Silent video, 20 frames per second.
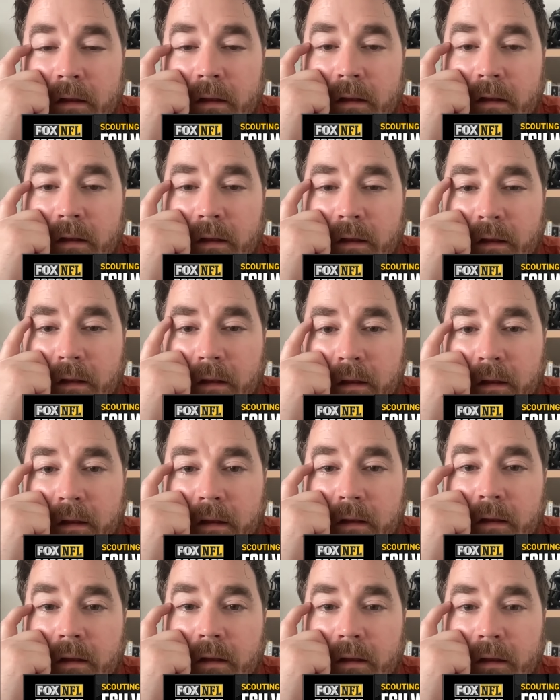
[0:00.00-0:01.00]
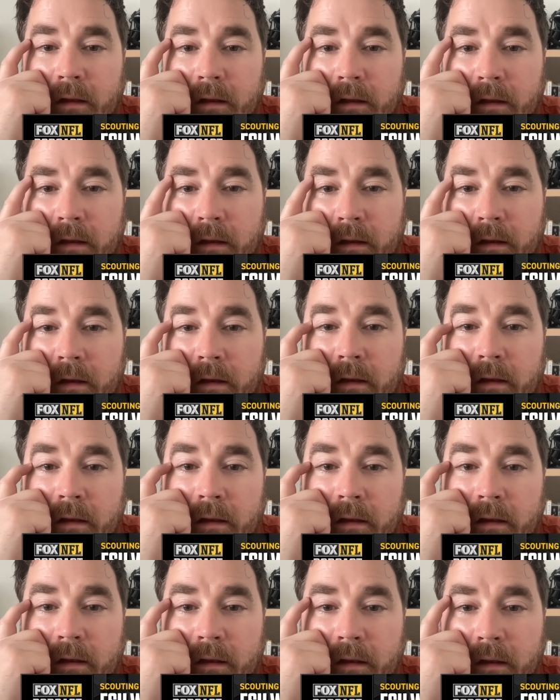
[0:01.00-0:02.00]

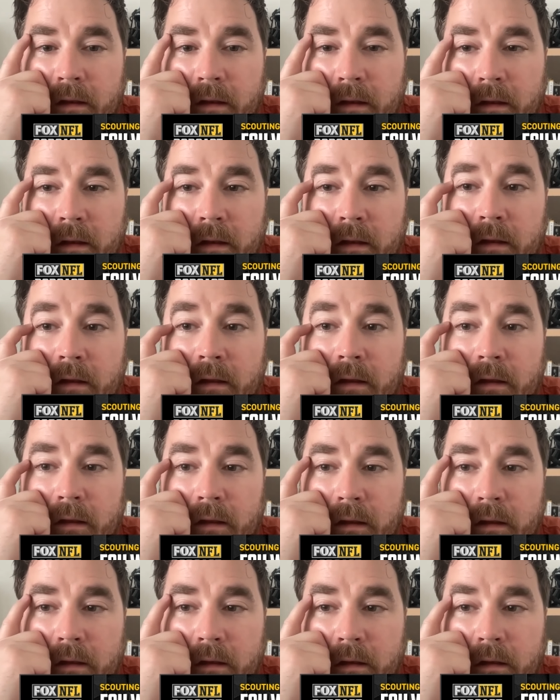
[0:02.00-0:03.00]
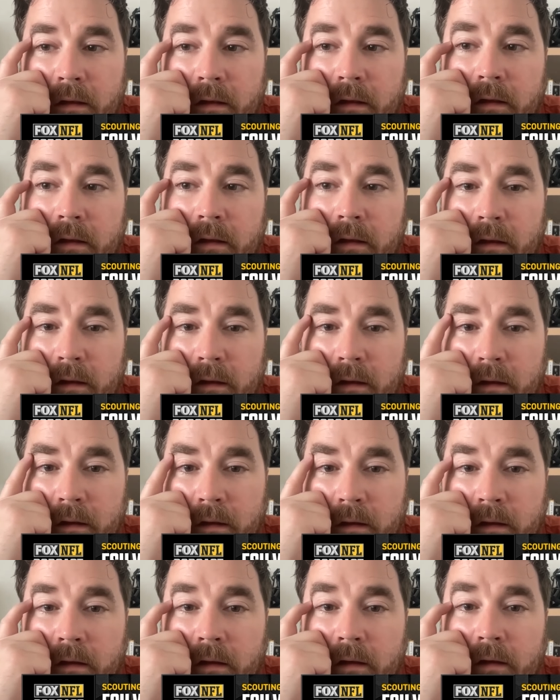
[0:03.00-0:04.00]

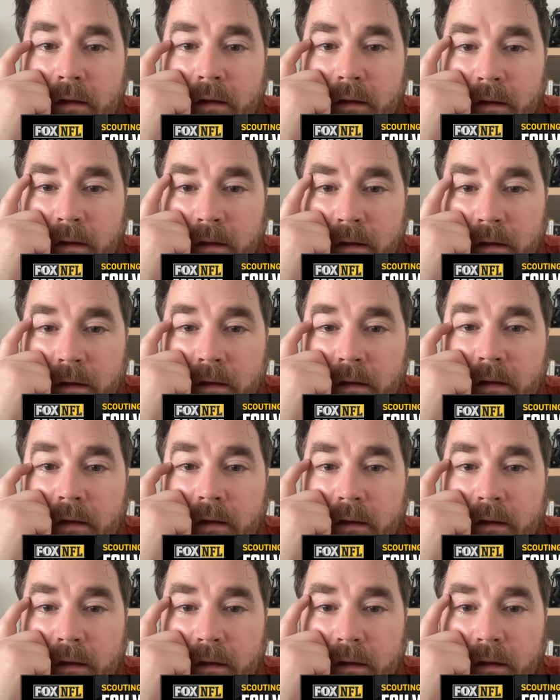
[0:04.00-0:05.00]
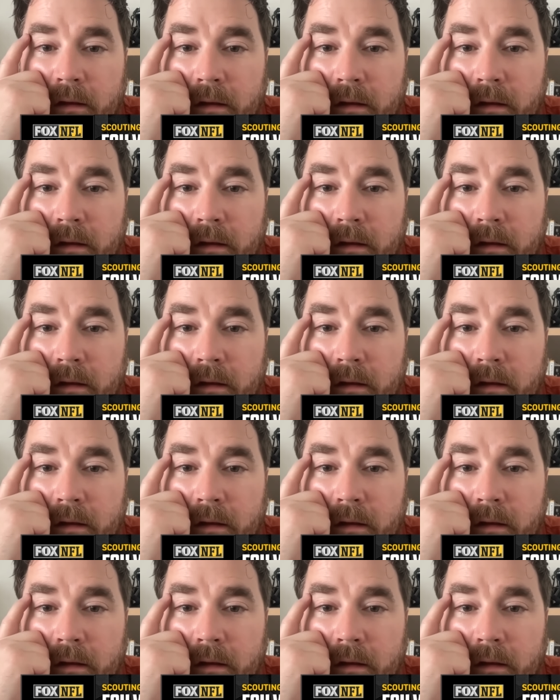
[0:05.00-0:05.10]
No words are spoken by the person on screen.